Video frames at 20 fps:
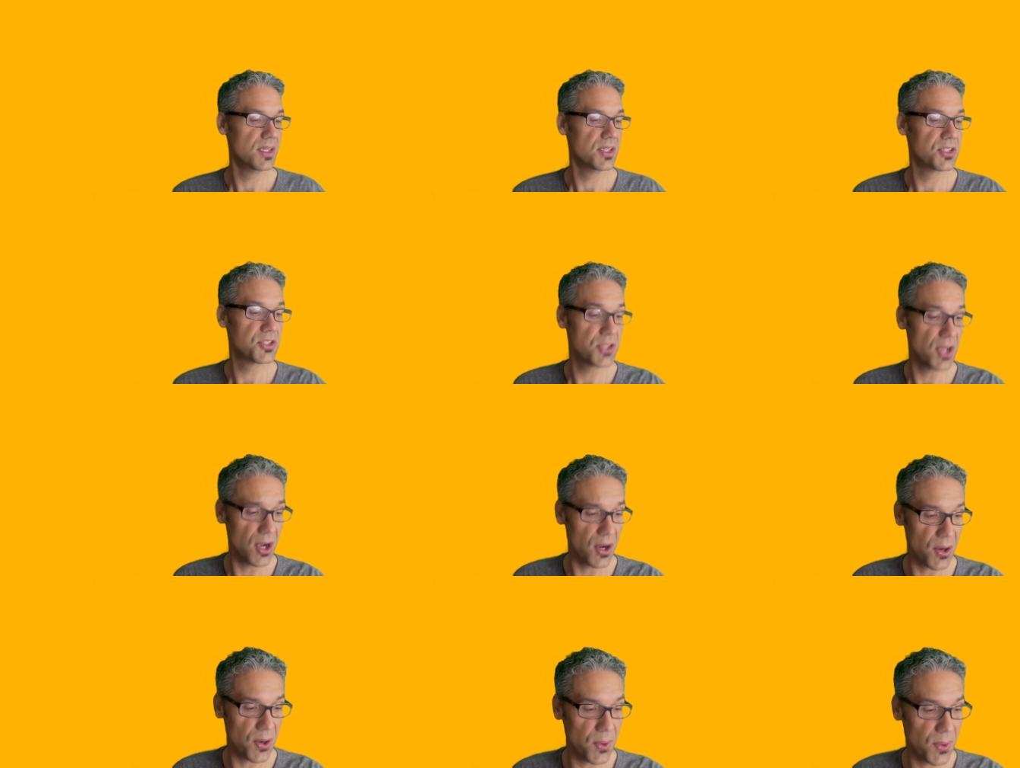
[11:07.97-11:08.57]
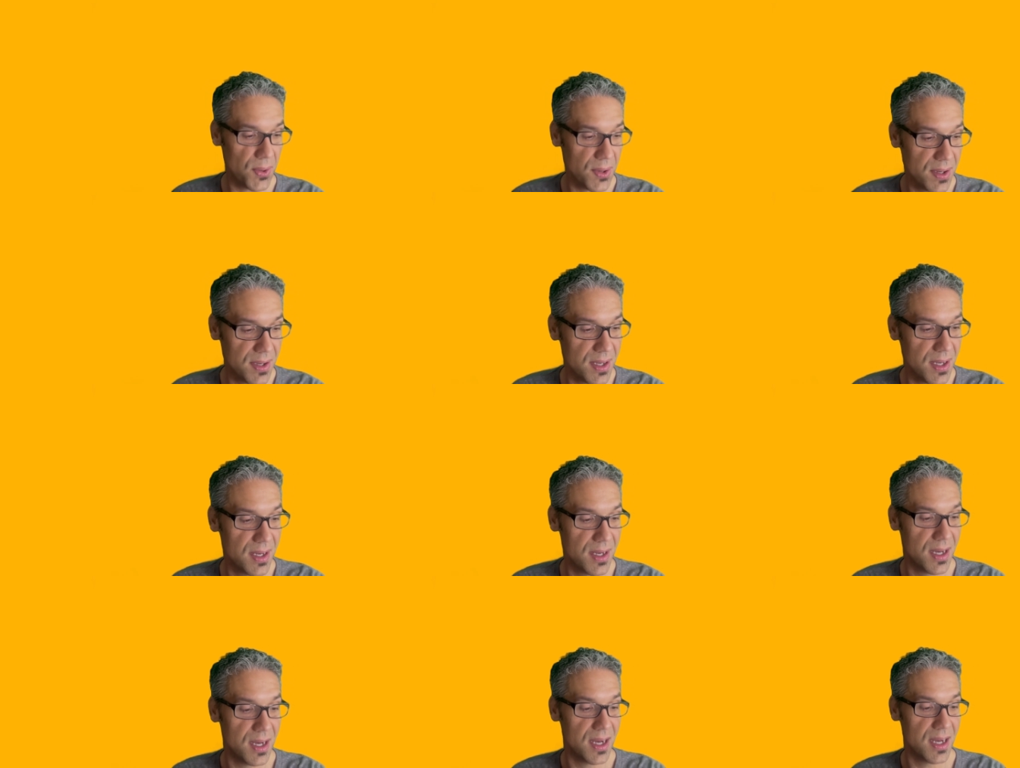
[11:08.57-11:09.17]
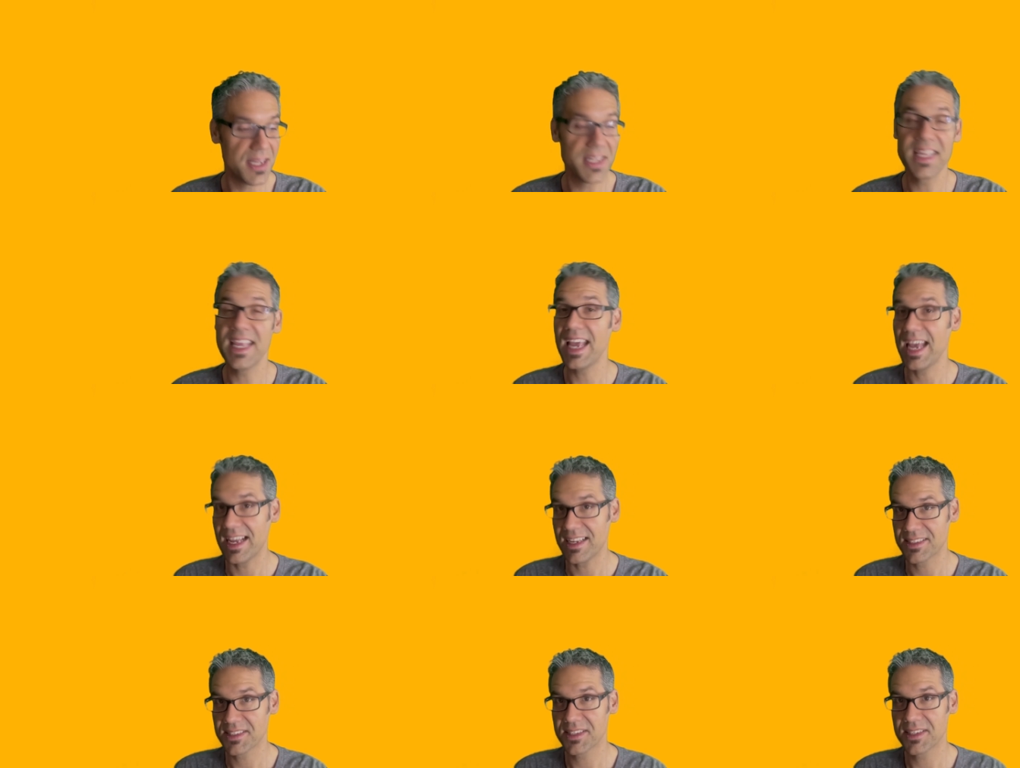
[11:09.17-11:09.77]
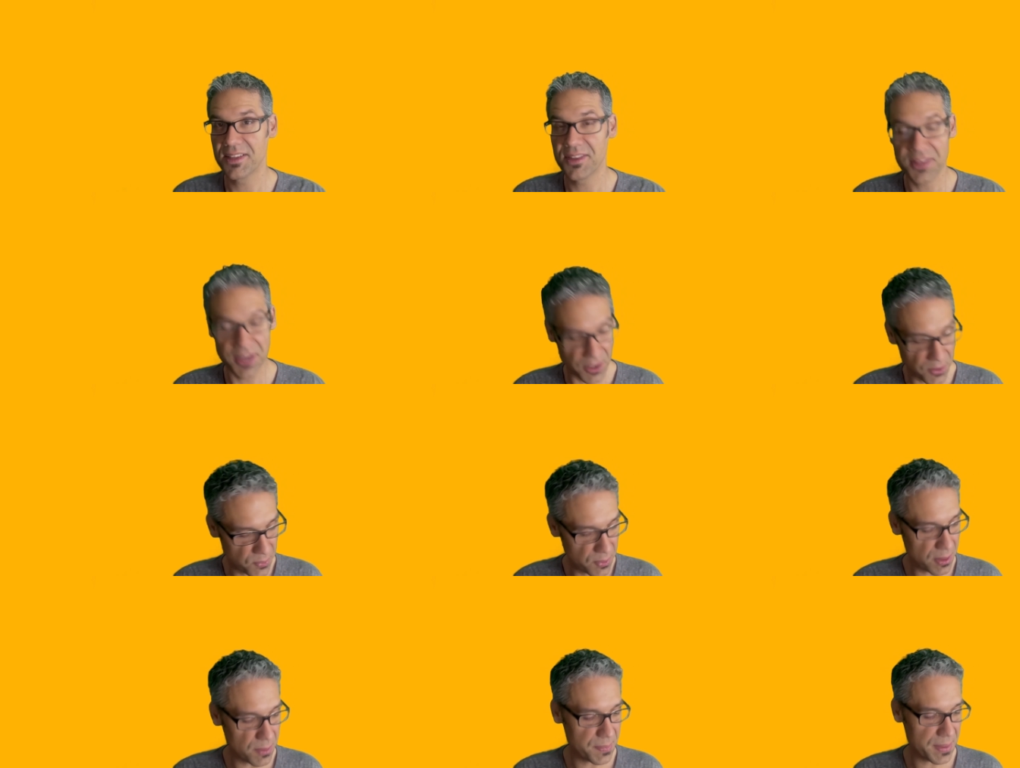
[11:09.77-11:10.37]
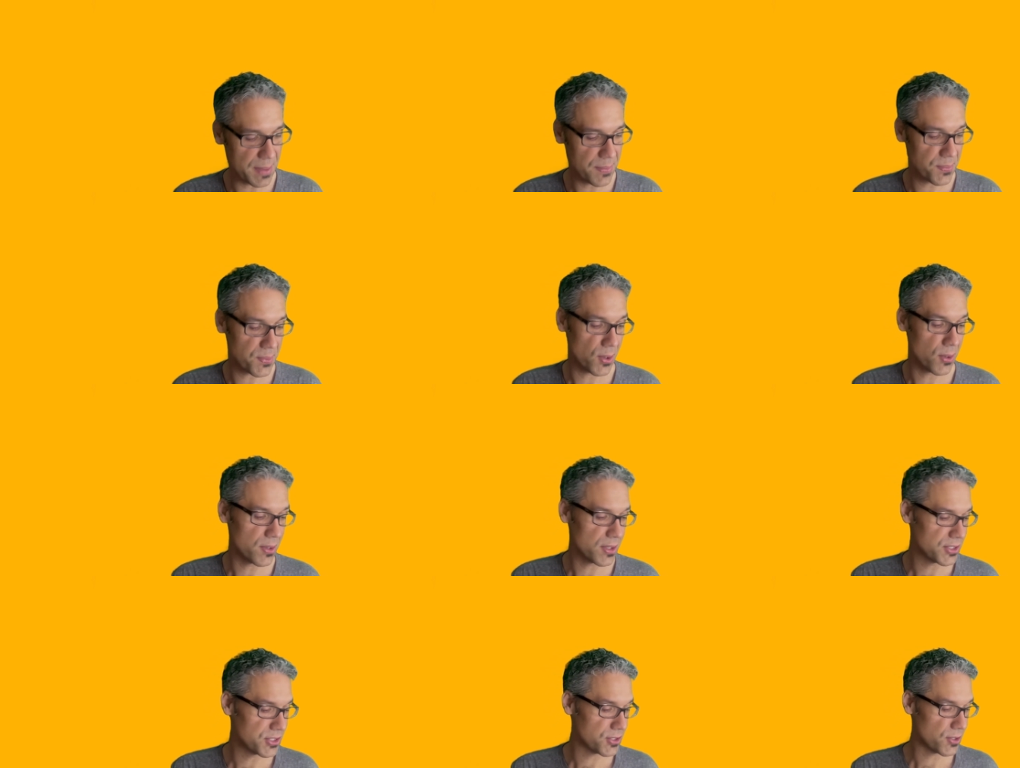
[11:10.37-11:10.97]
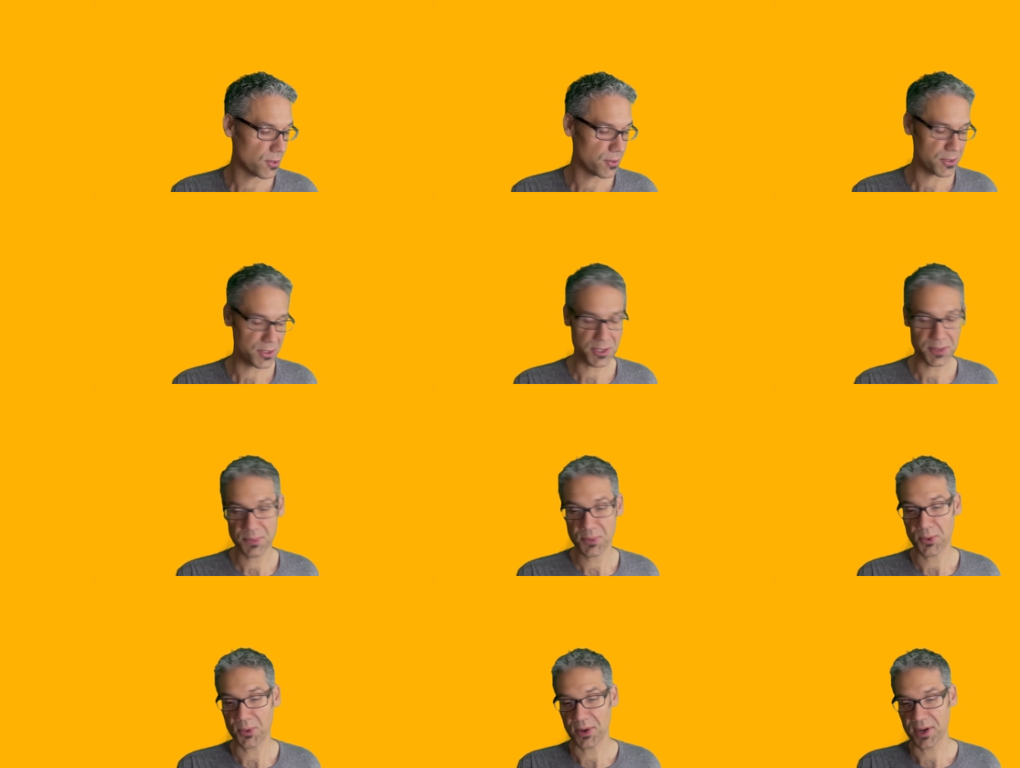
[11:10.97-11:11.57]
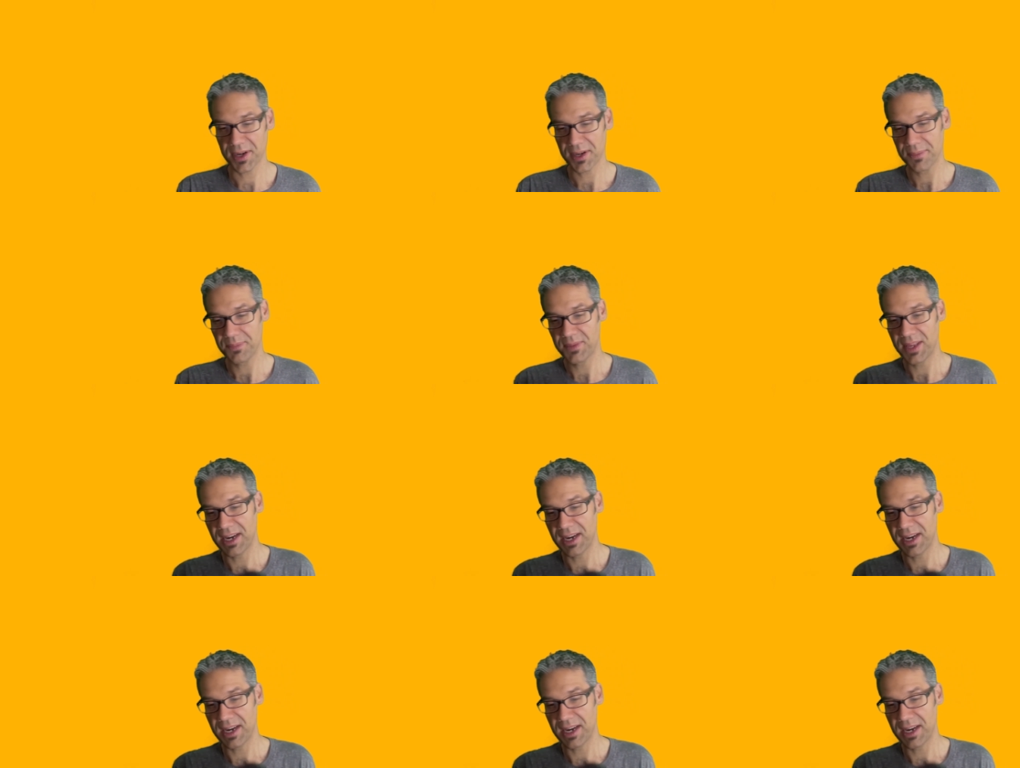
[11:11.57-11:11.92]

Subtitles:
So, yes, there will be Pro Controller support.